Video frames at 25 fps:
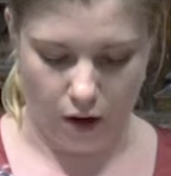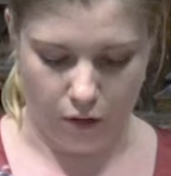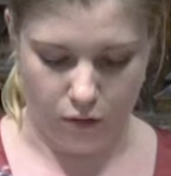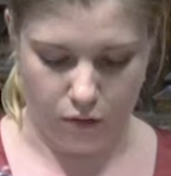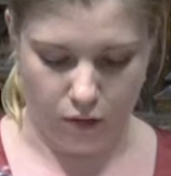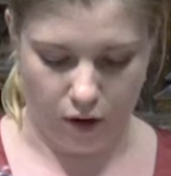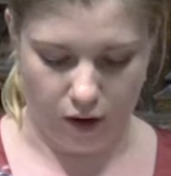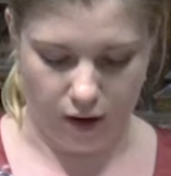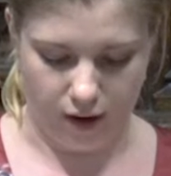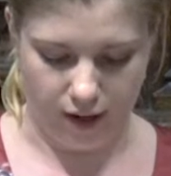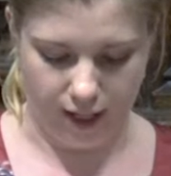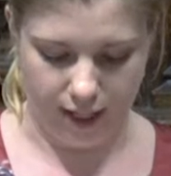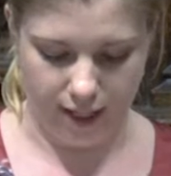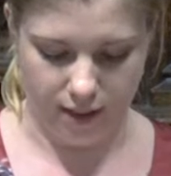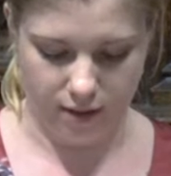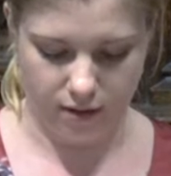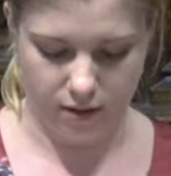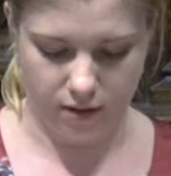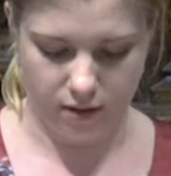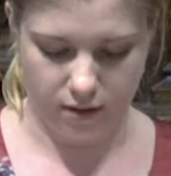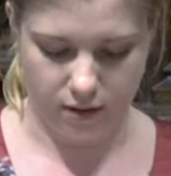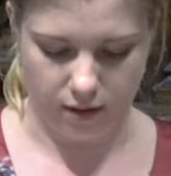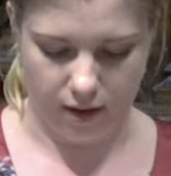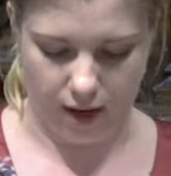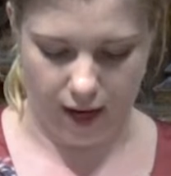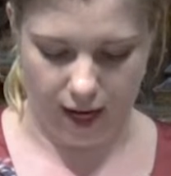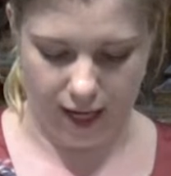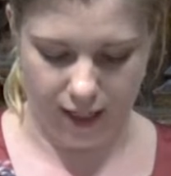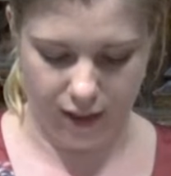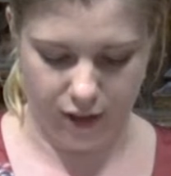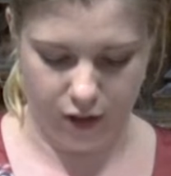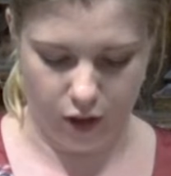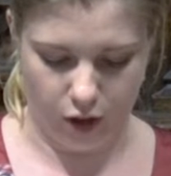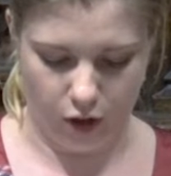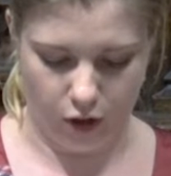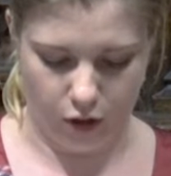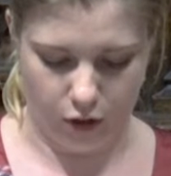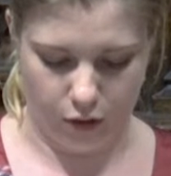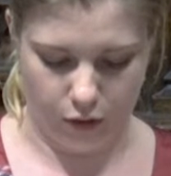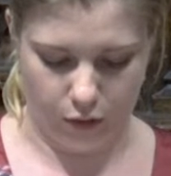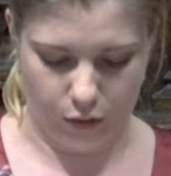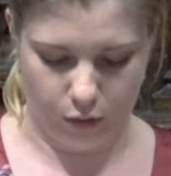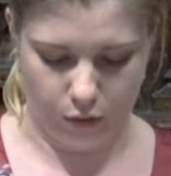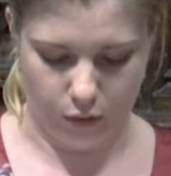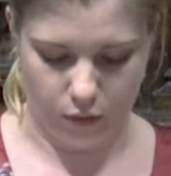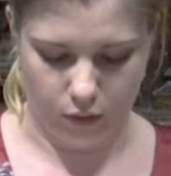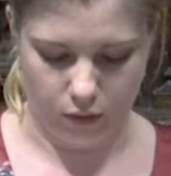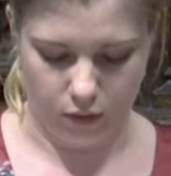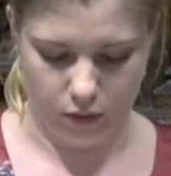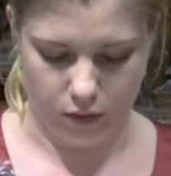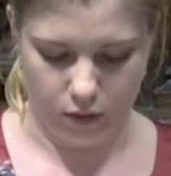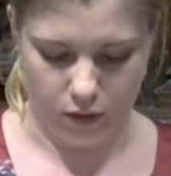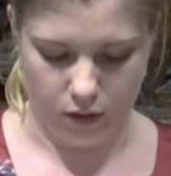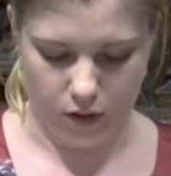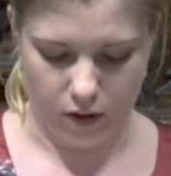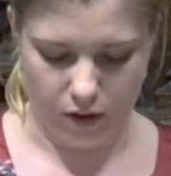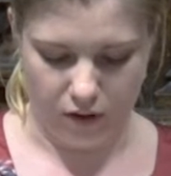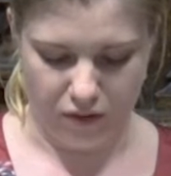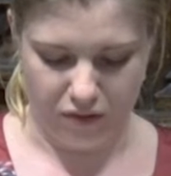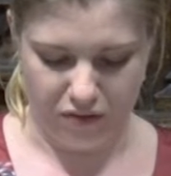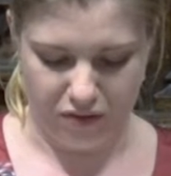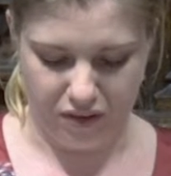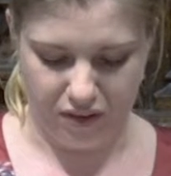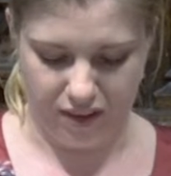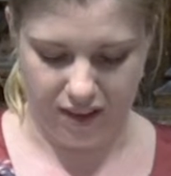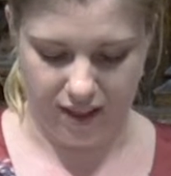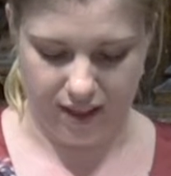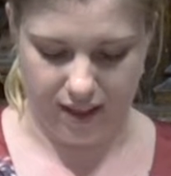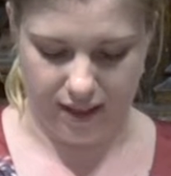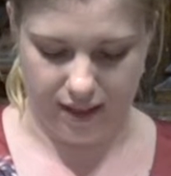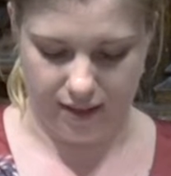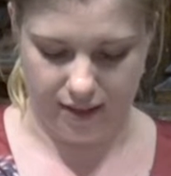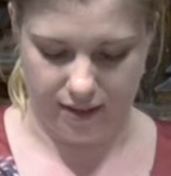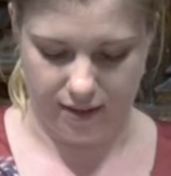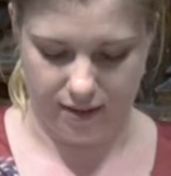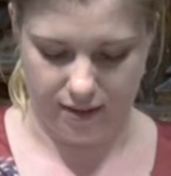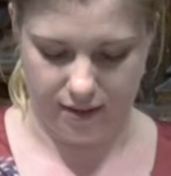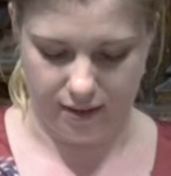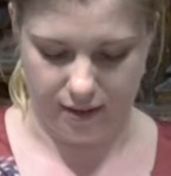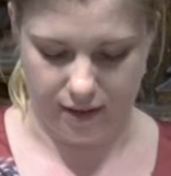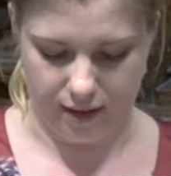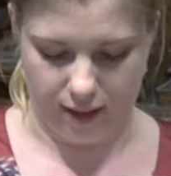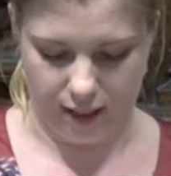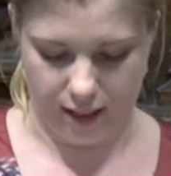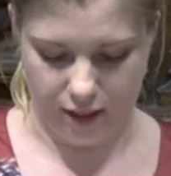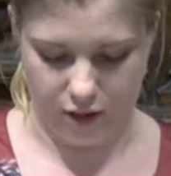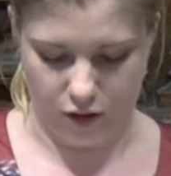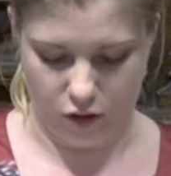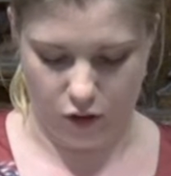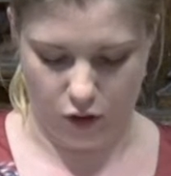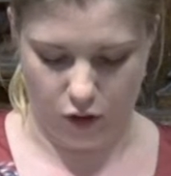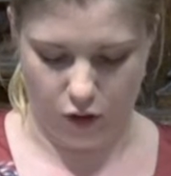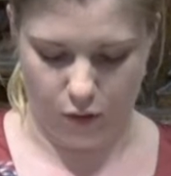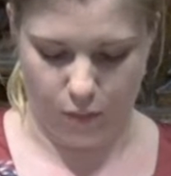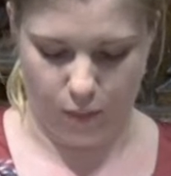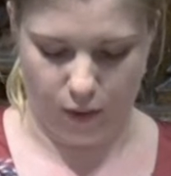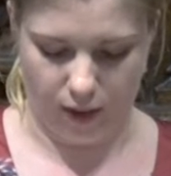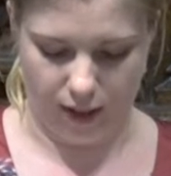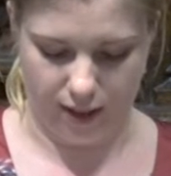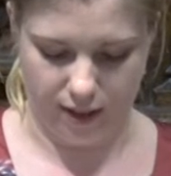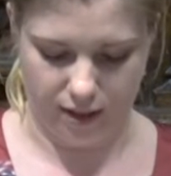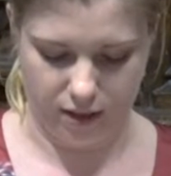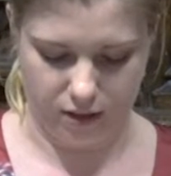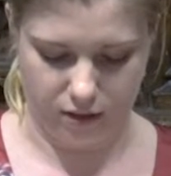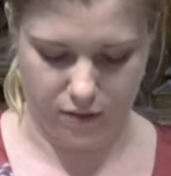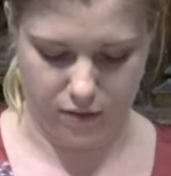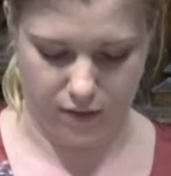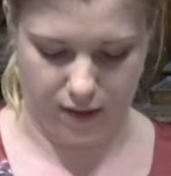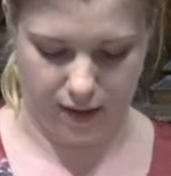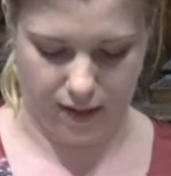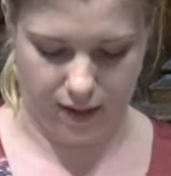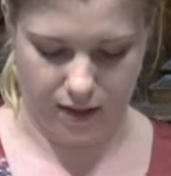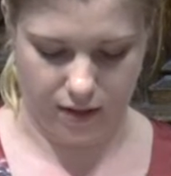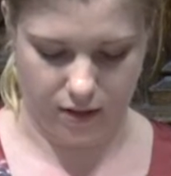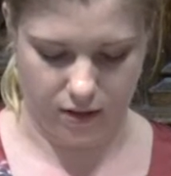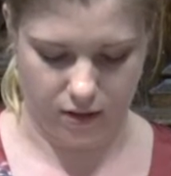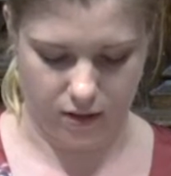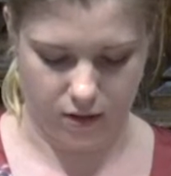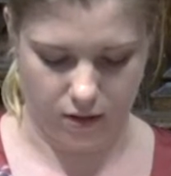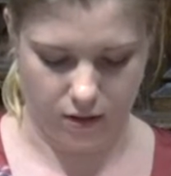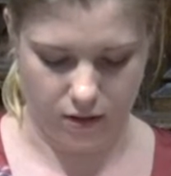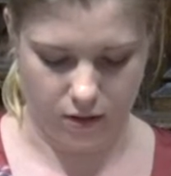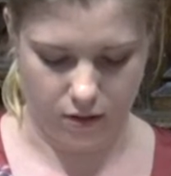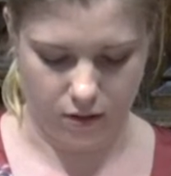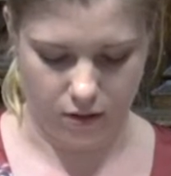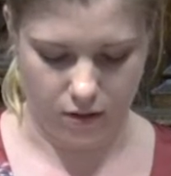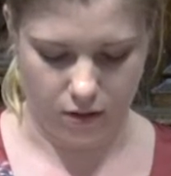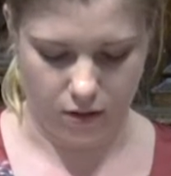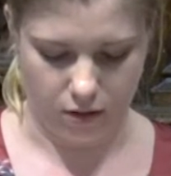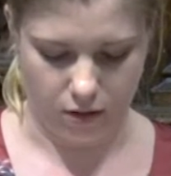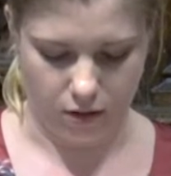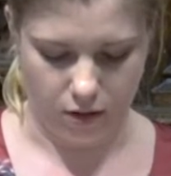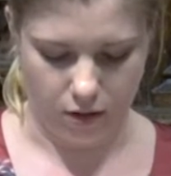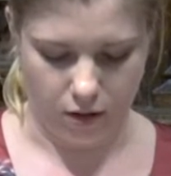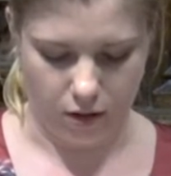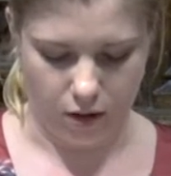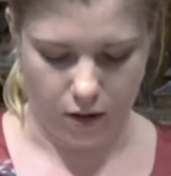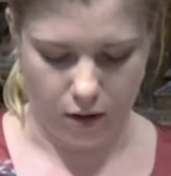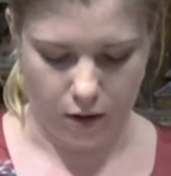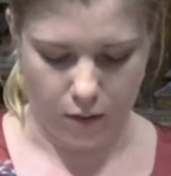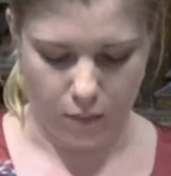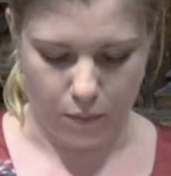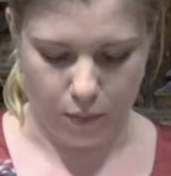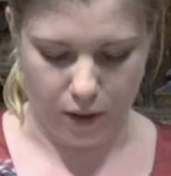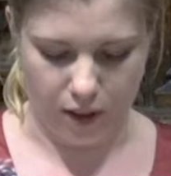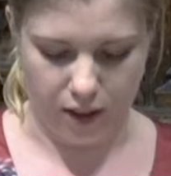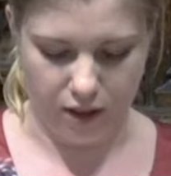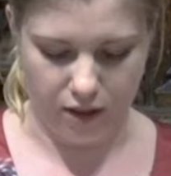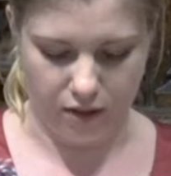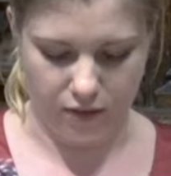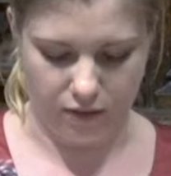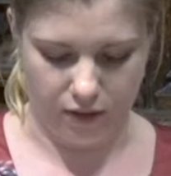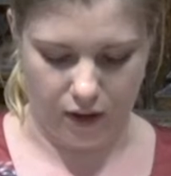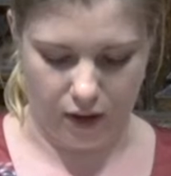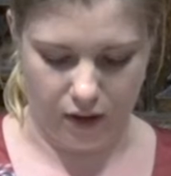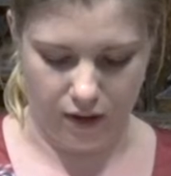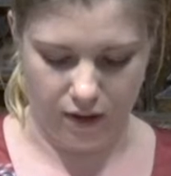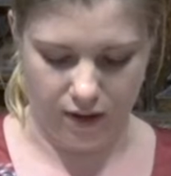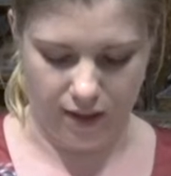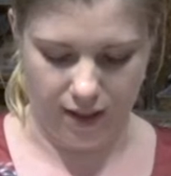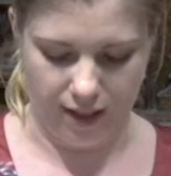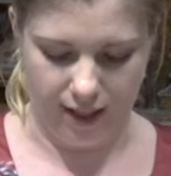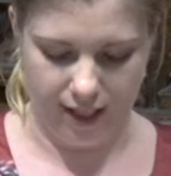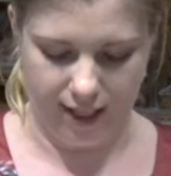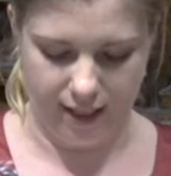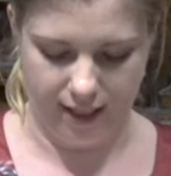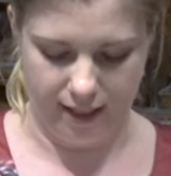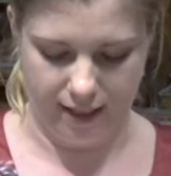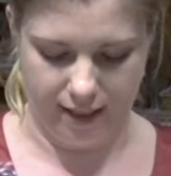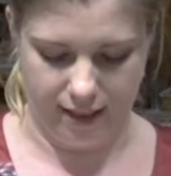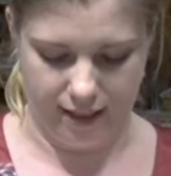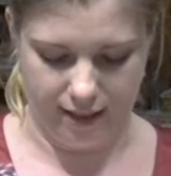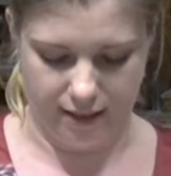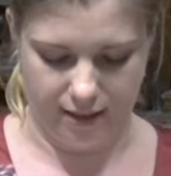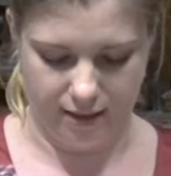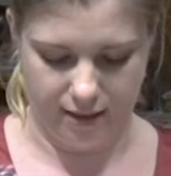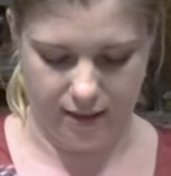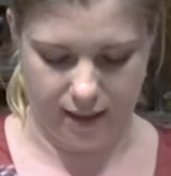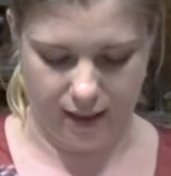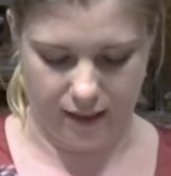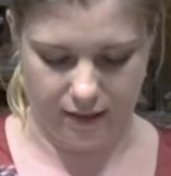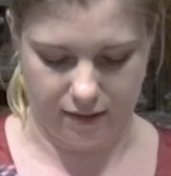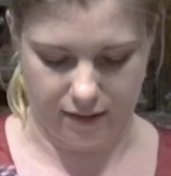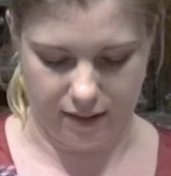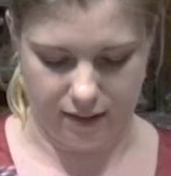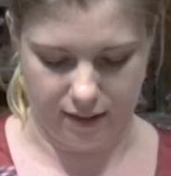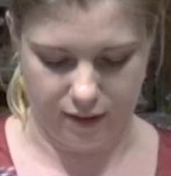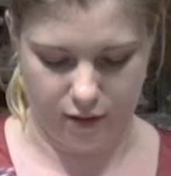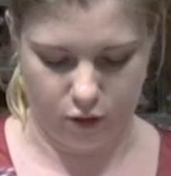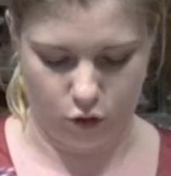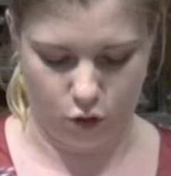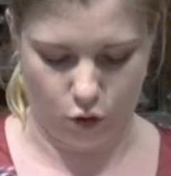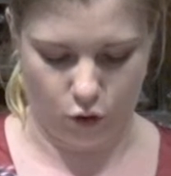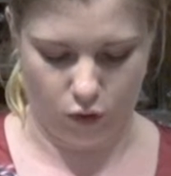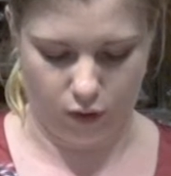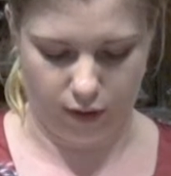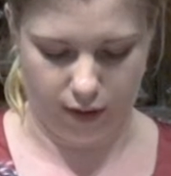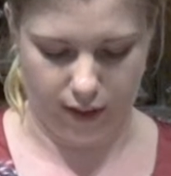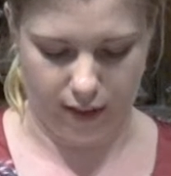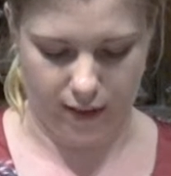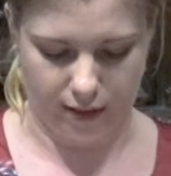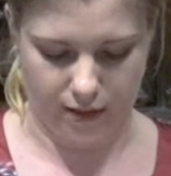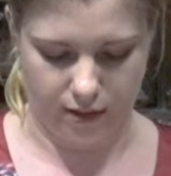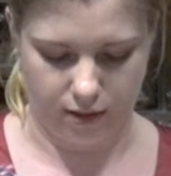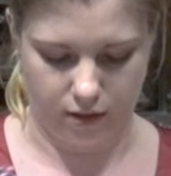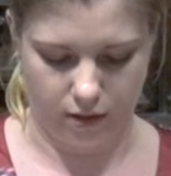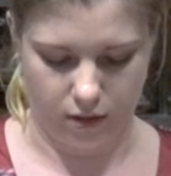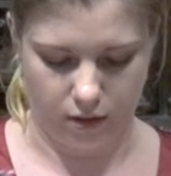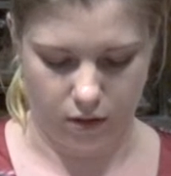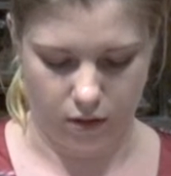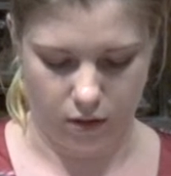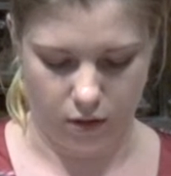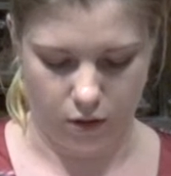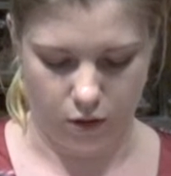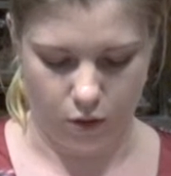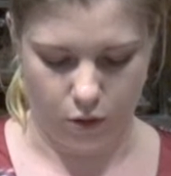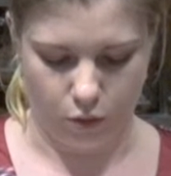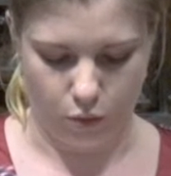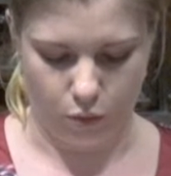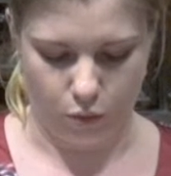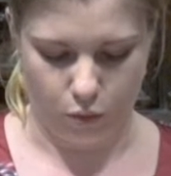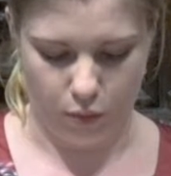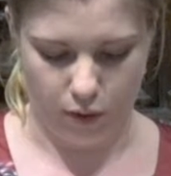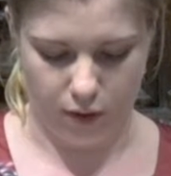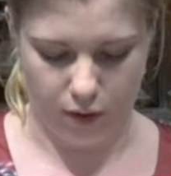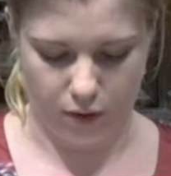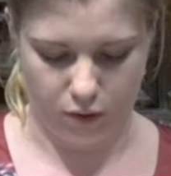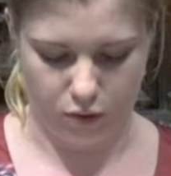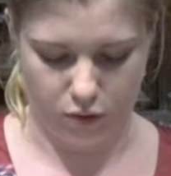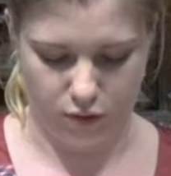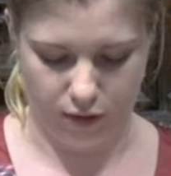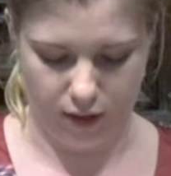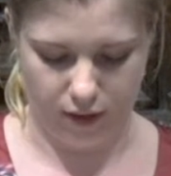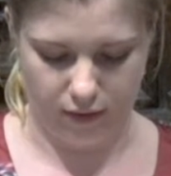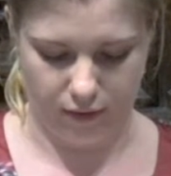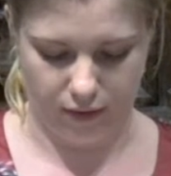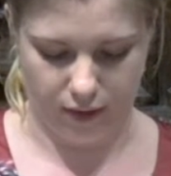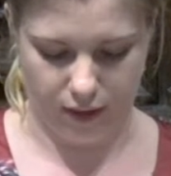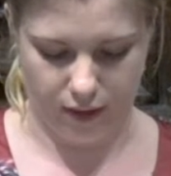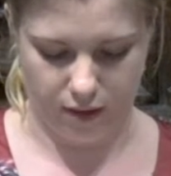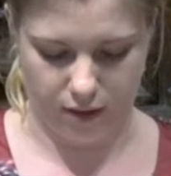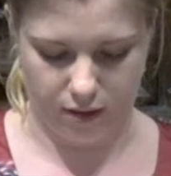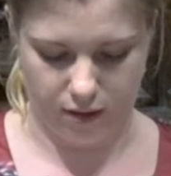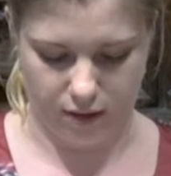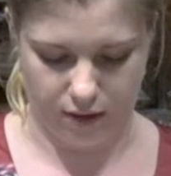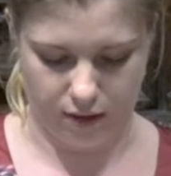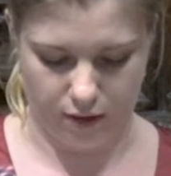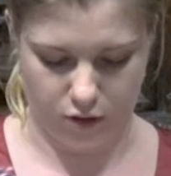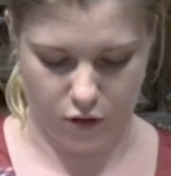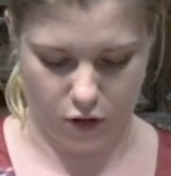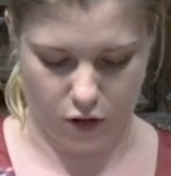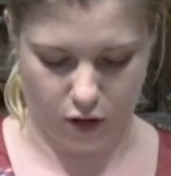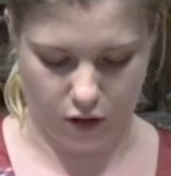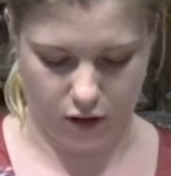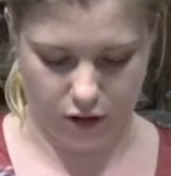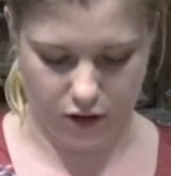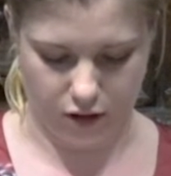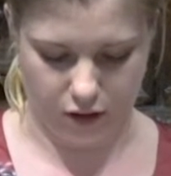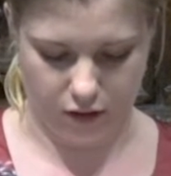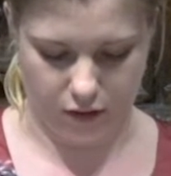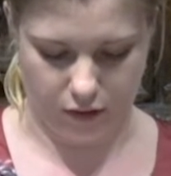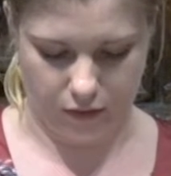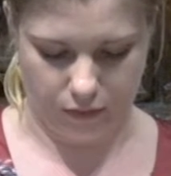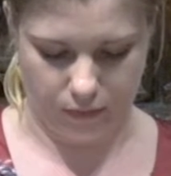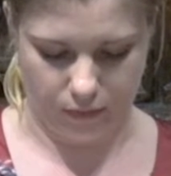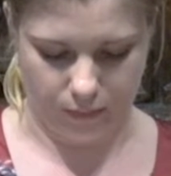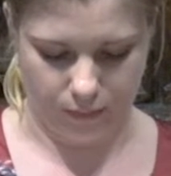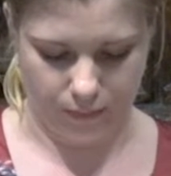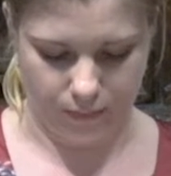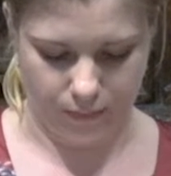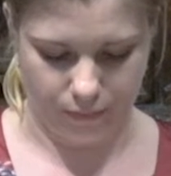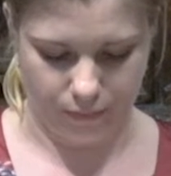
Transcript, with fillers: Arise, and go, for this is no place to rest, because of uncleanness that destroys, with a grievous destruction.